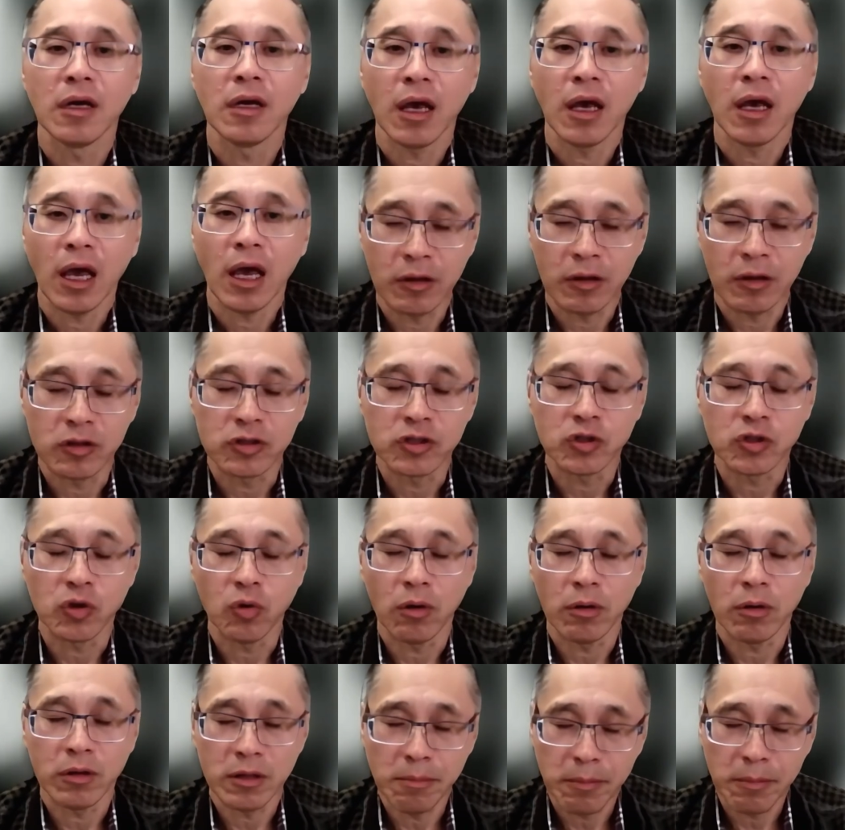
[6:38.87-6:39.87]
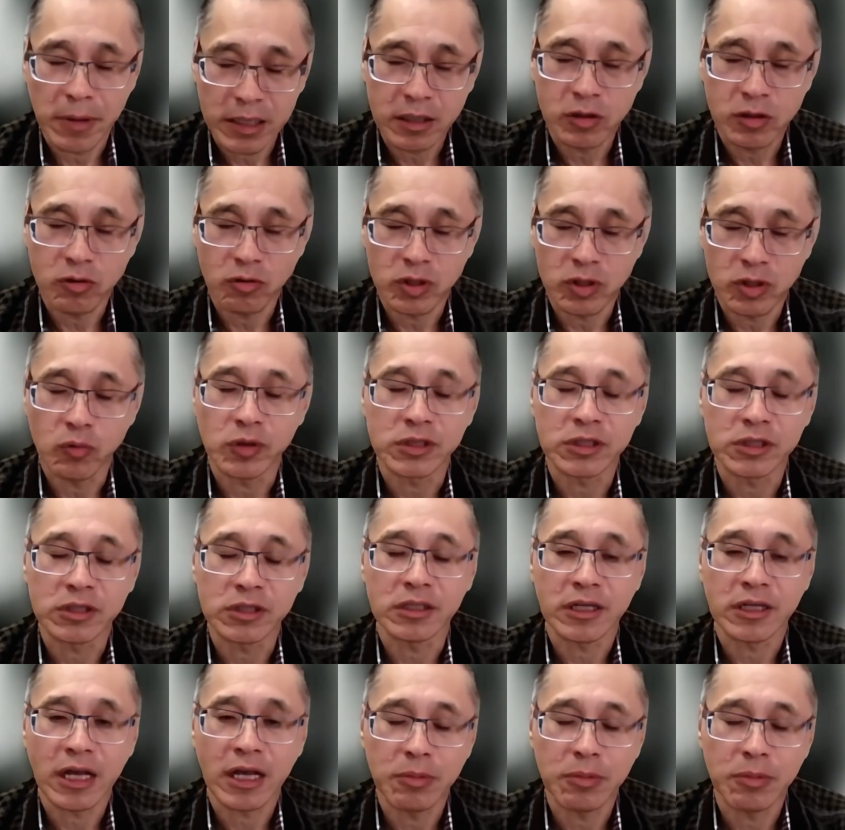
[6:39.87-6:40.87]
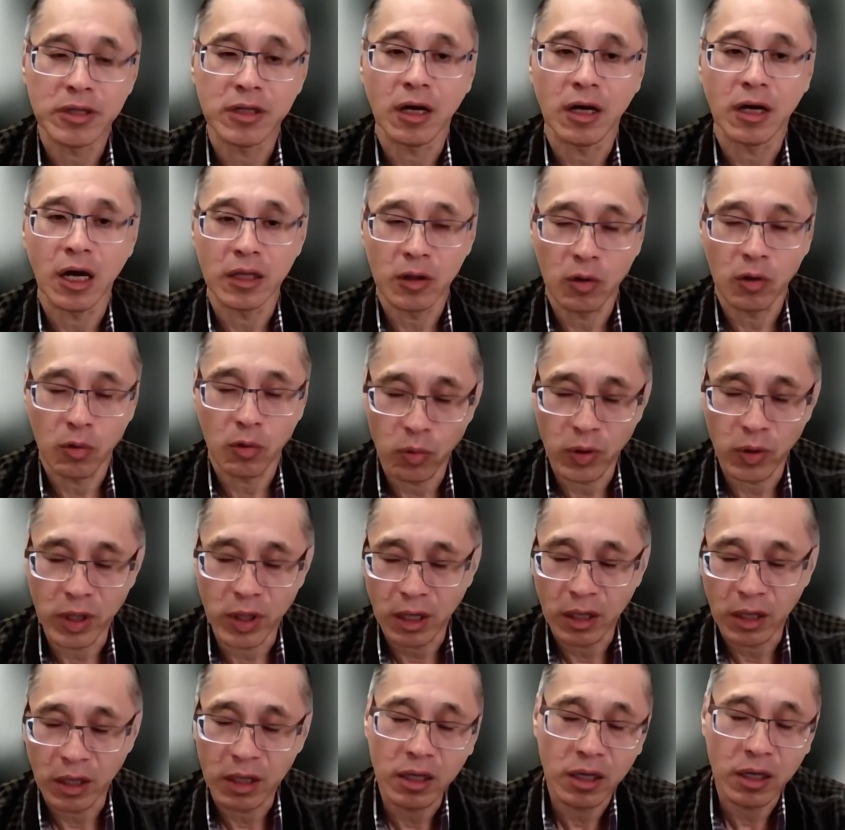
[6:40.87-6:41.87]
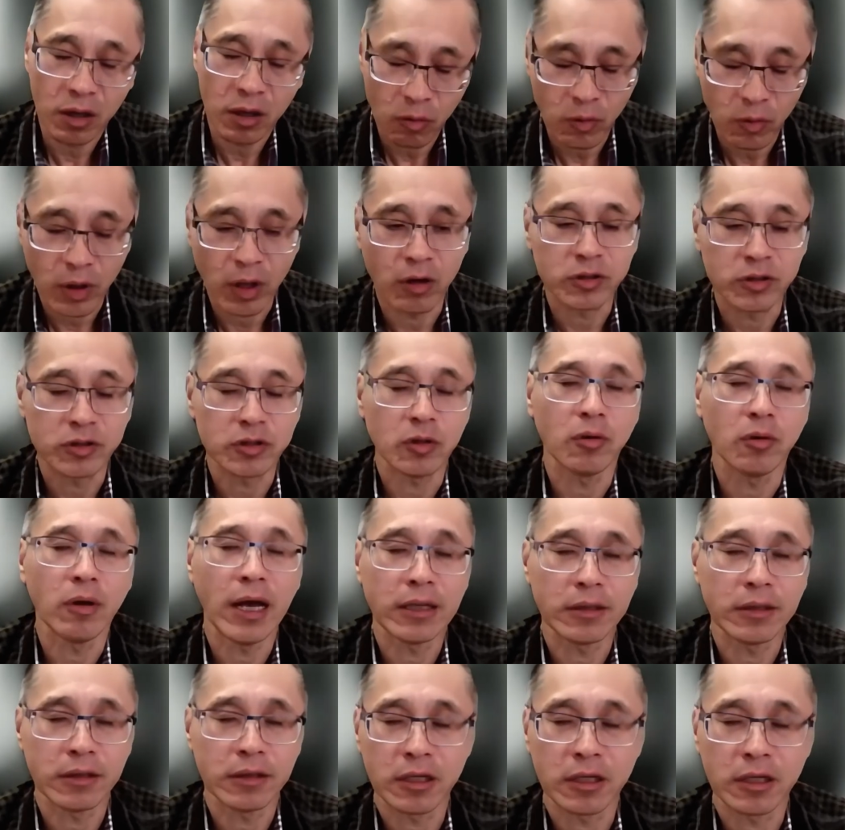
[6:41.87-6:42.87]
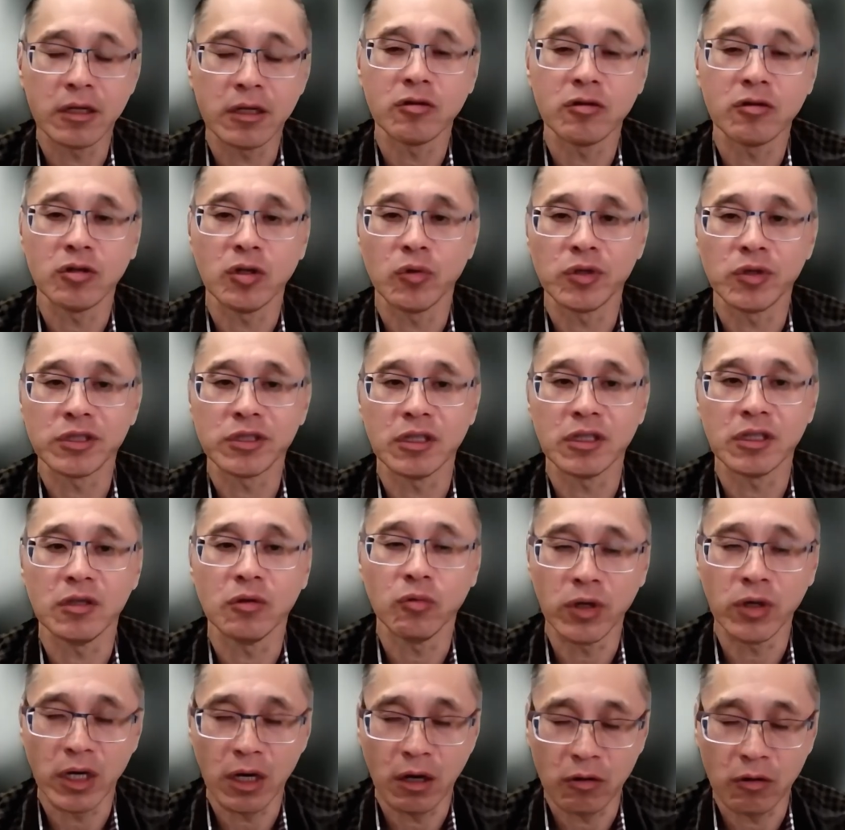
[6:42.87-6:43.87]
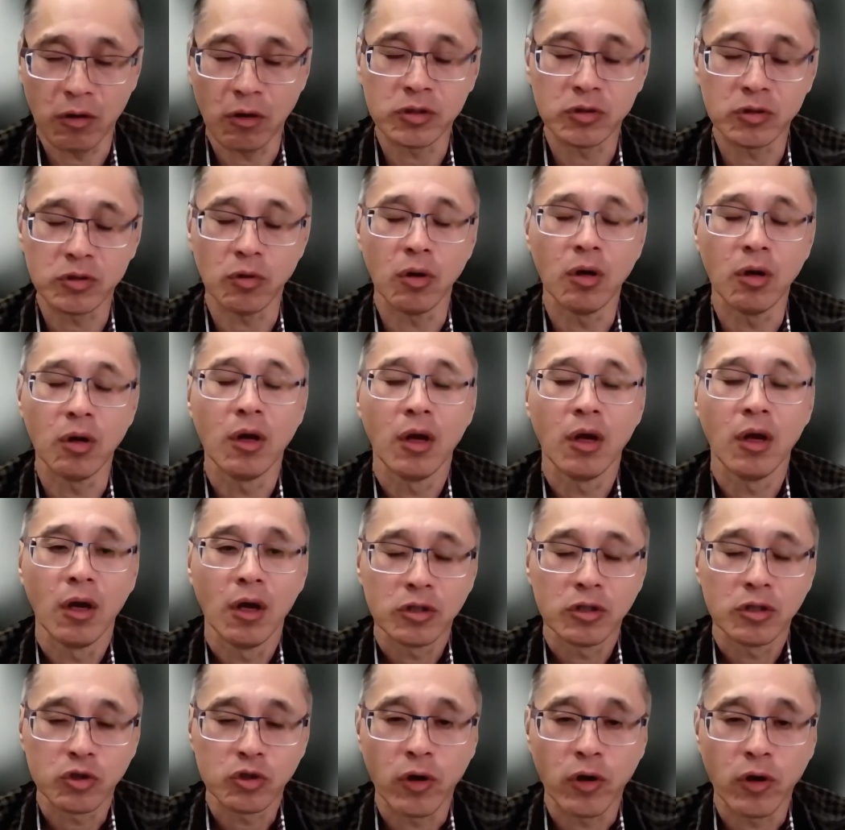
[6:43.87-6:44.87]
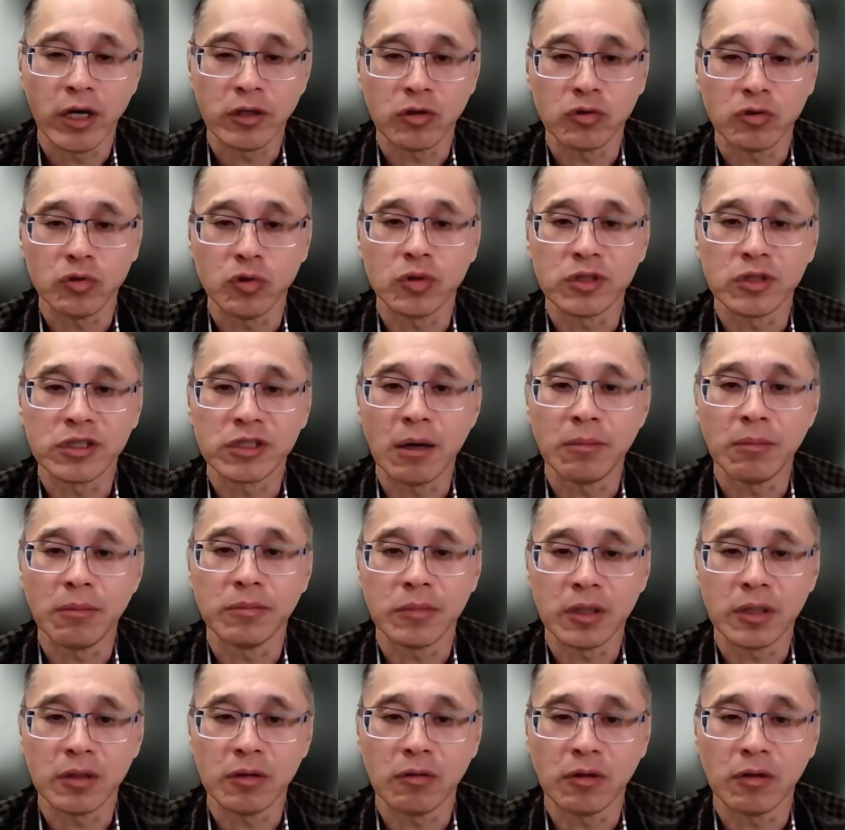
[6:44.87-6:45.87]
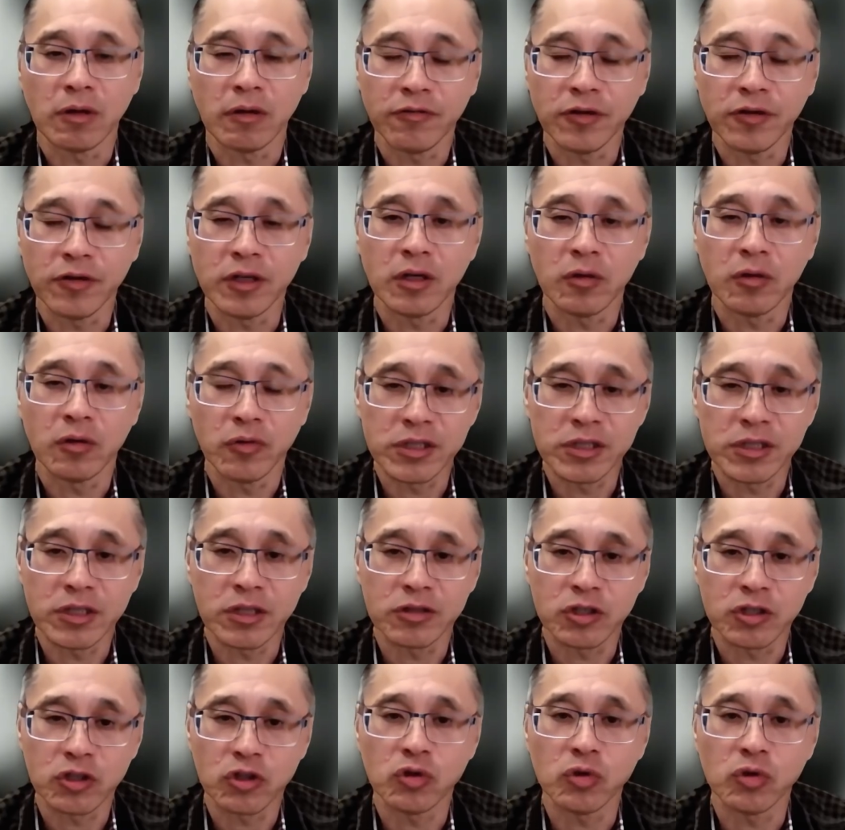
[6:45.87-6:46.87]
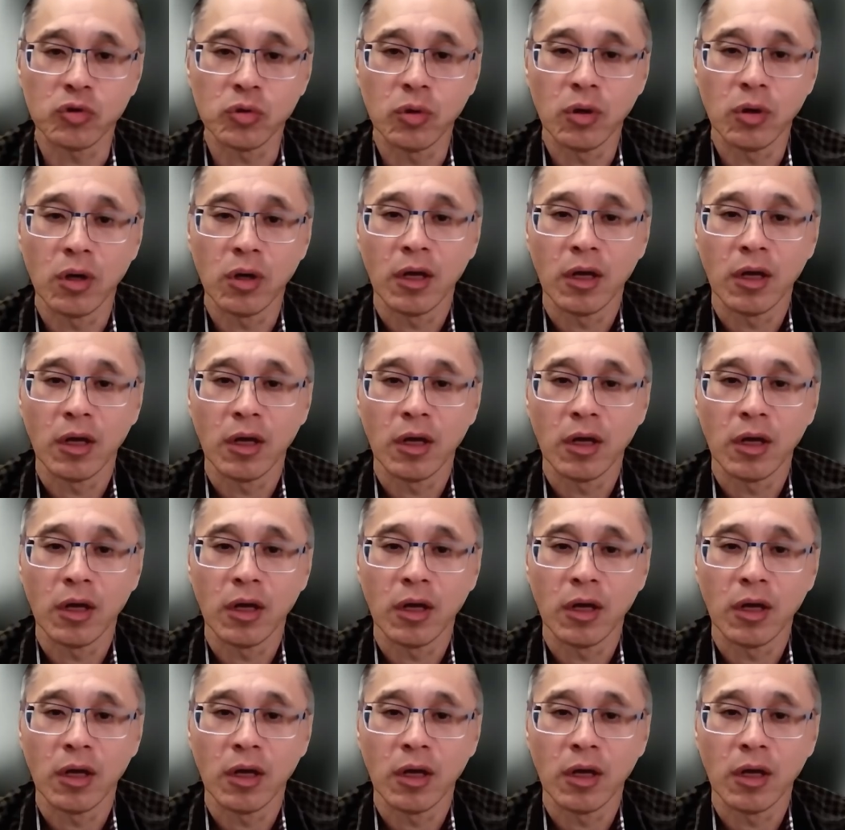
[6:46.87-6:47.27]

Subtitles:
And also in many universities happening, I know we are here, we also at the current university, we are also trying to do some, further research to